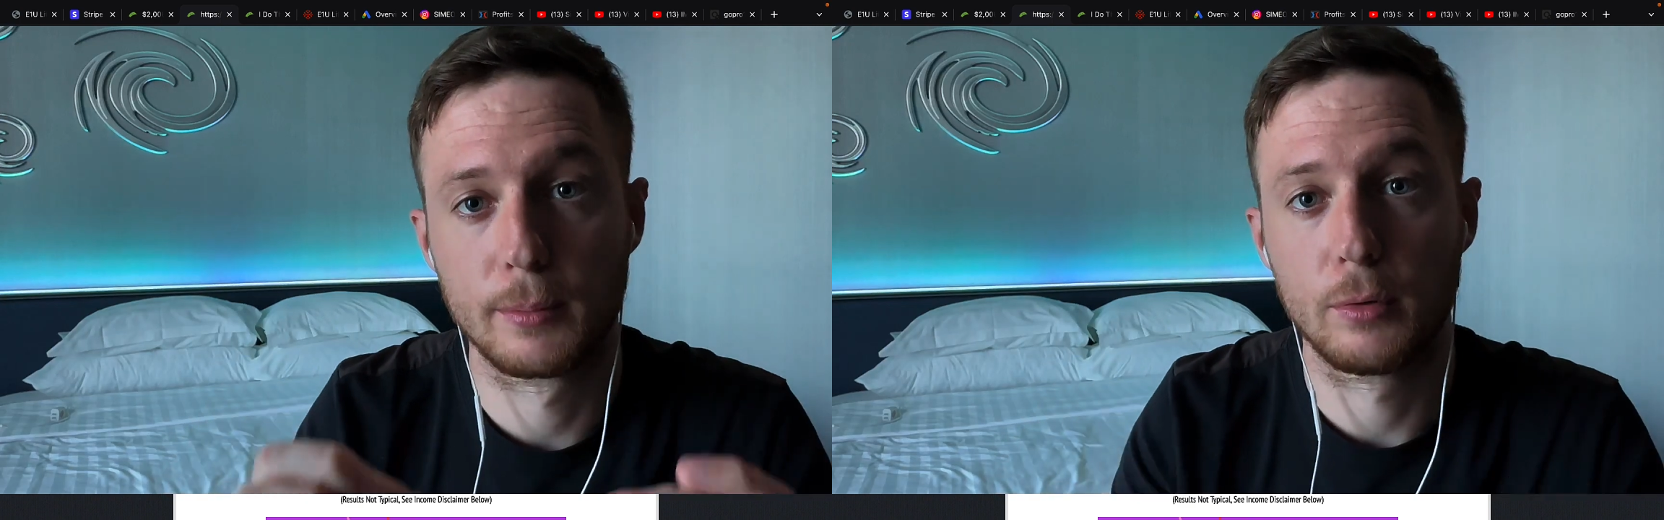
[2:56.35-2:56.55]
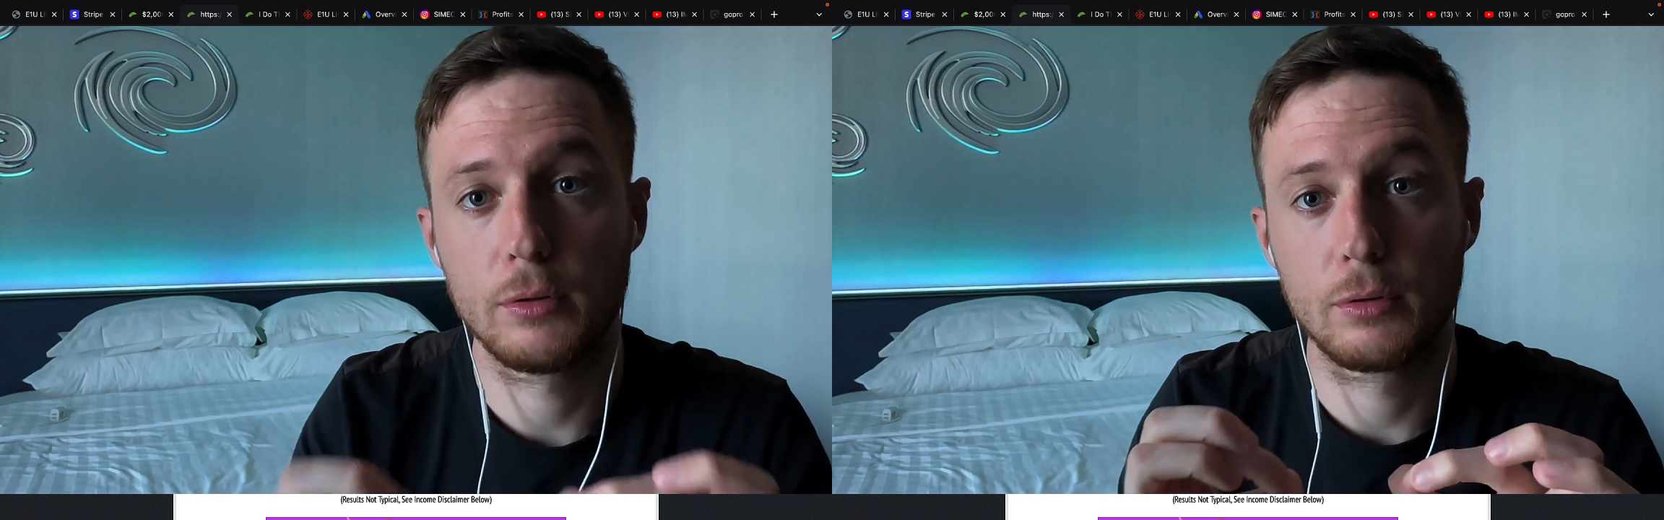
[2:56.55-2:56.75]

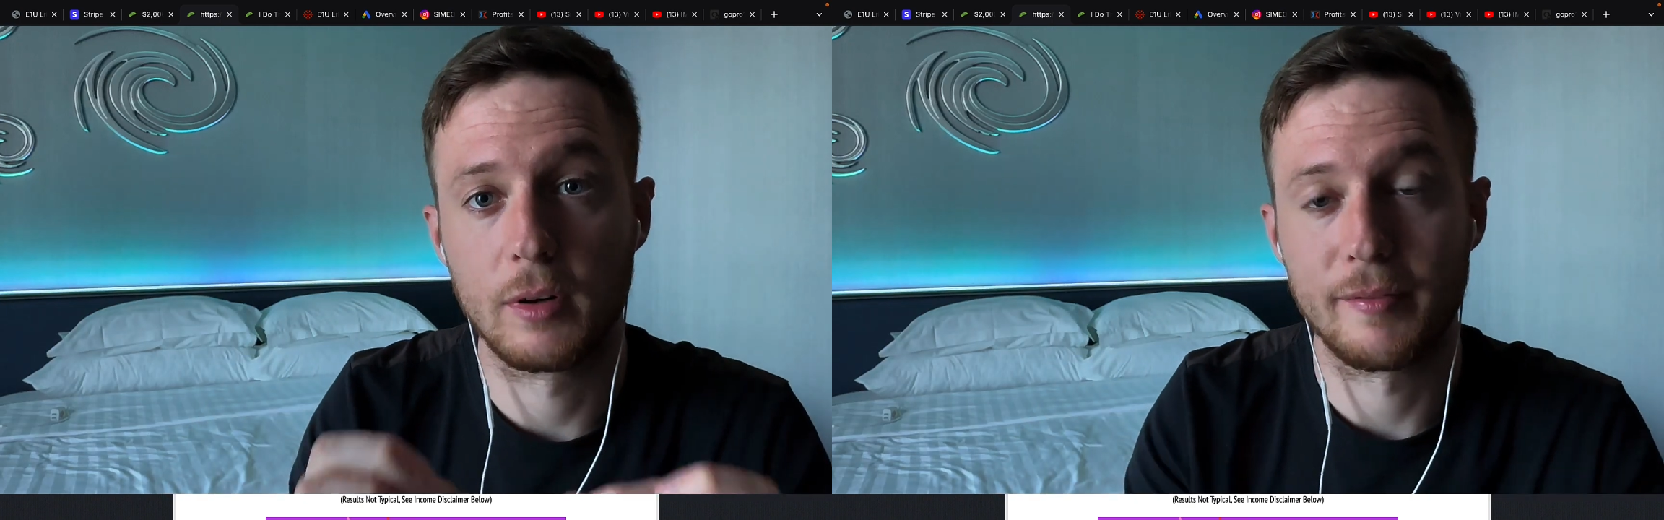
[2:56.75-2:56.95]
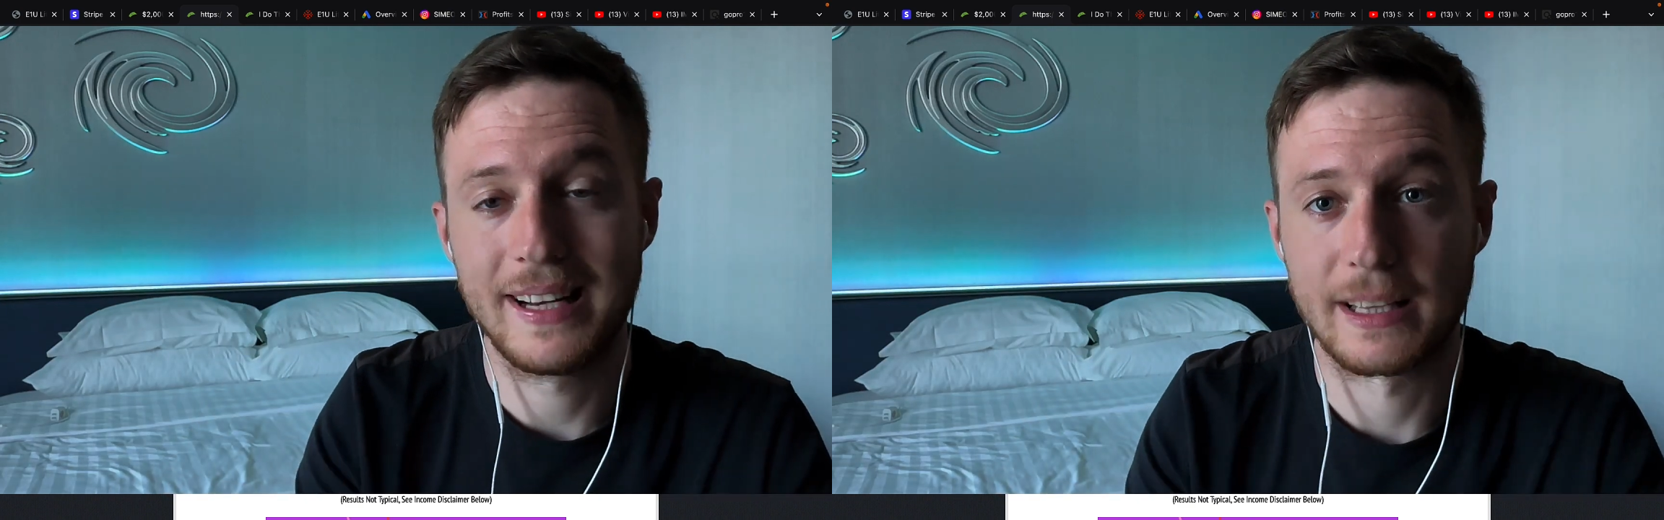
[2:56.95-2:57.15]
month
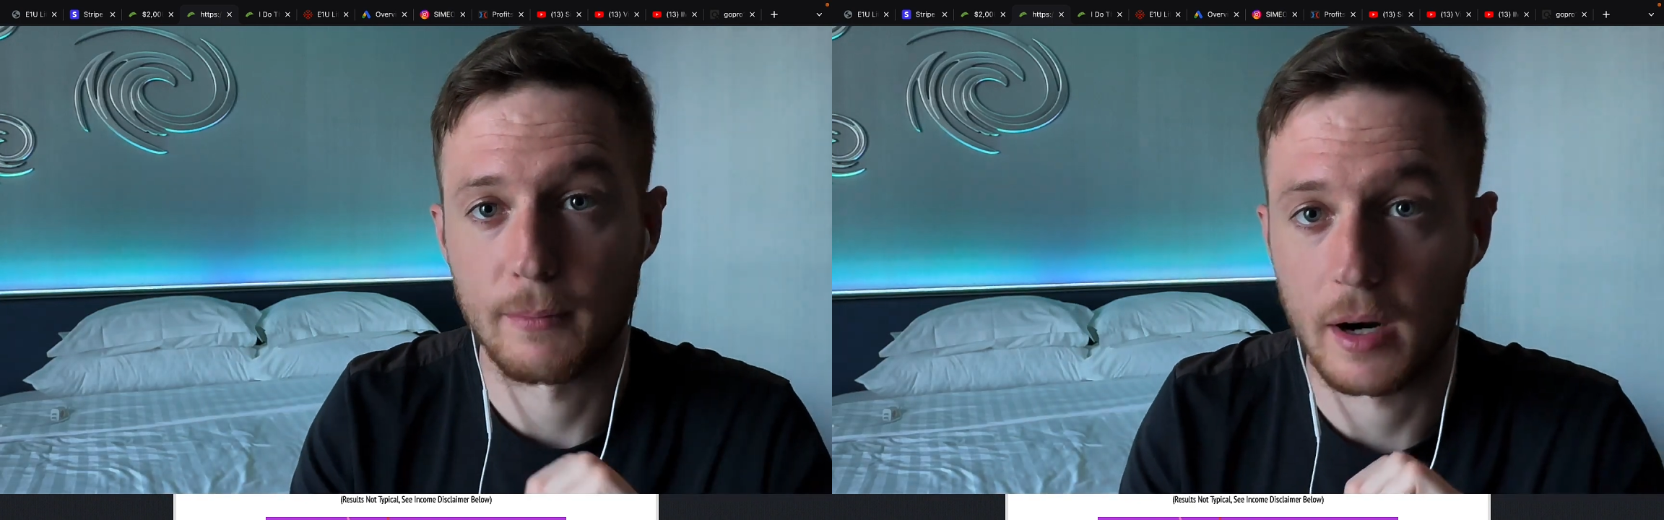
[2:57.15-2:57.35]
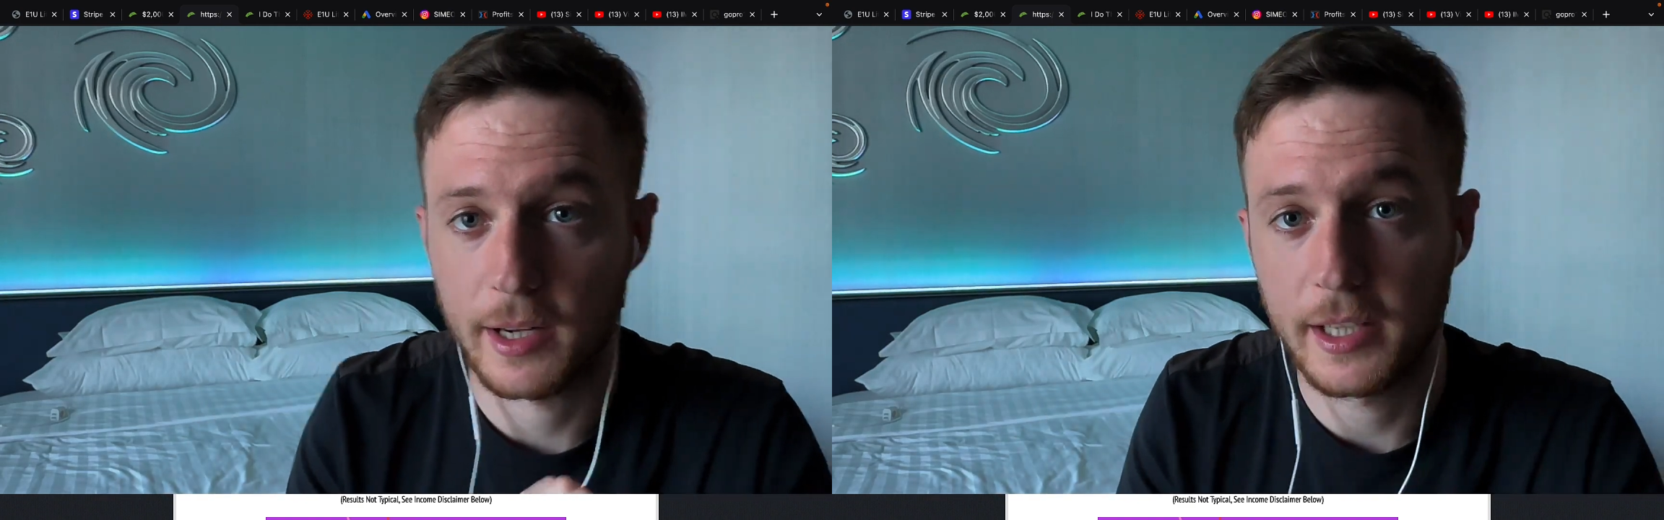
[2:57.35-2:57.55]
through affiliate
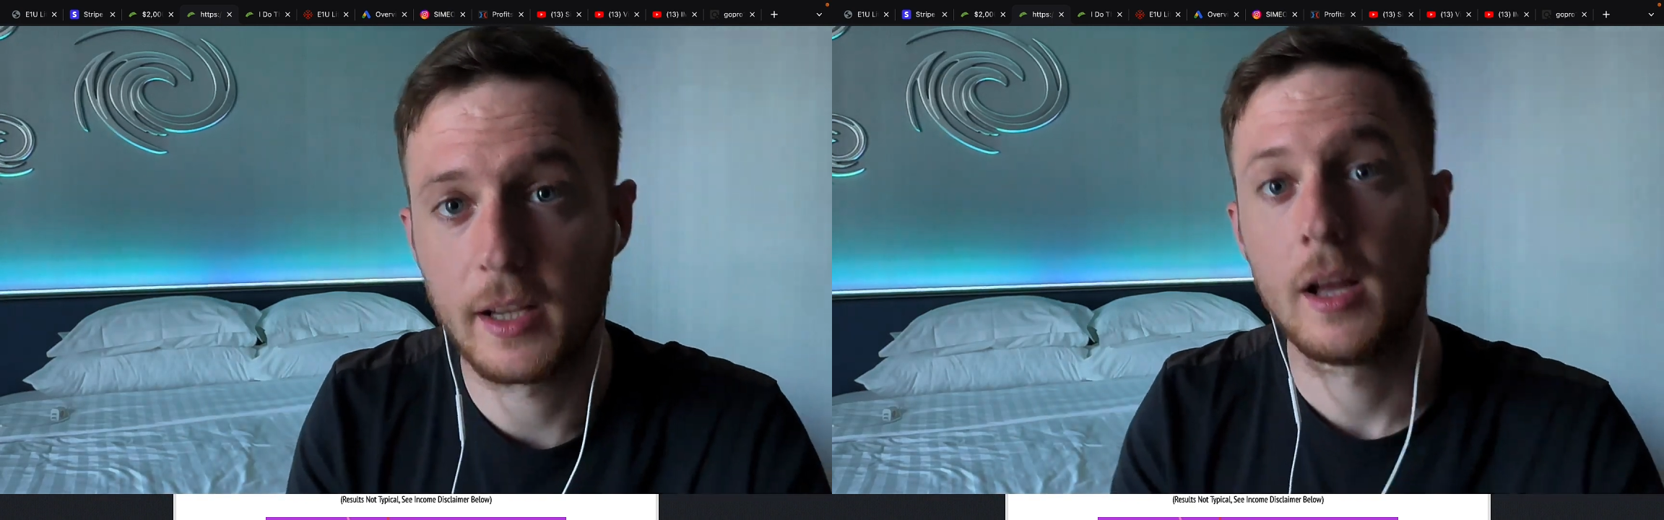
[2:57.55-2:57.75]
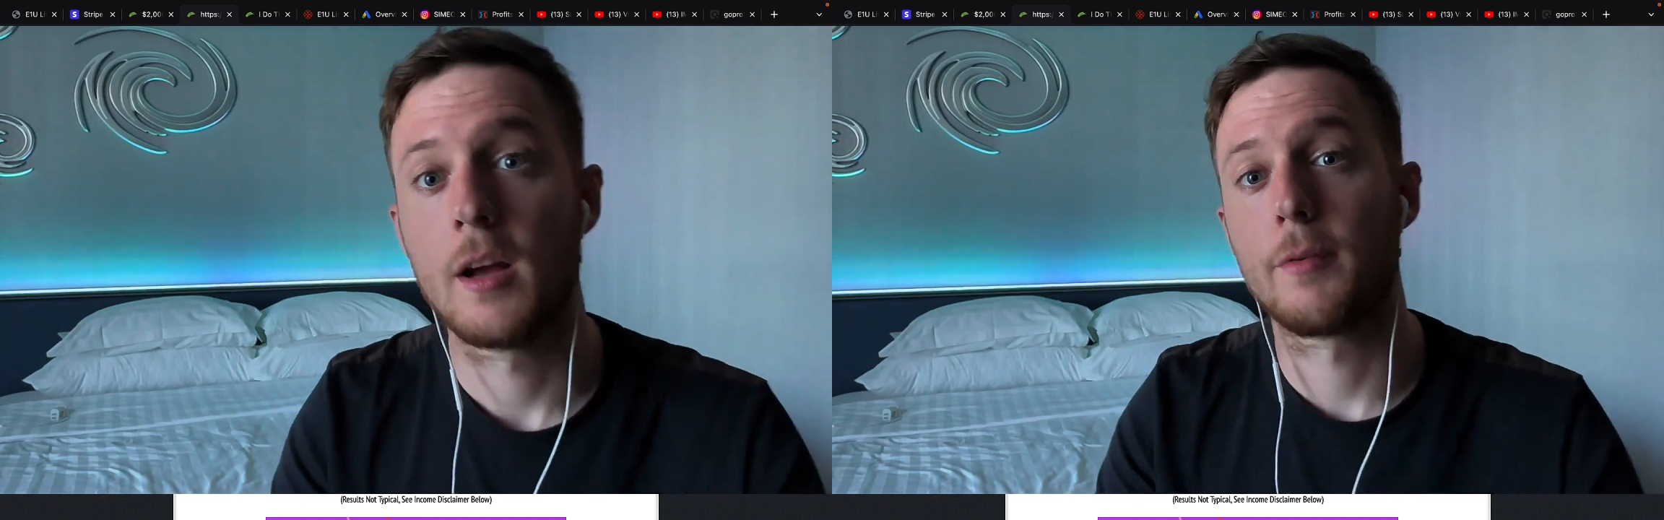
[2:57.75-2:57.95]
marketing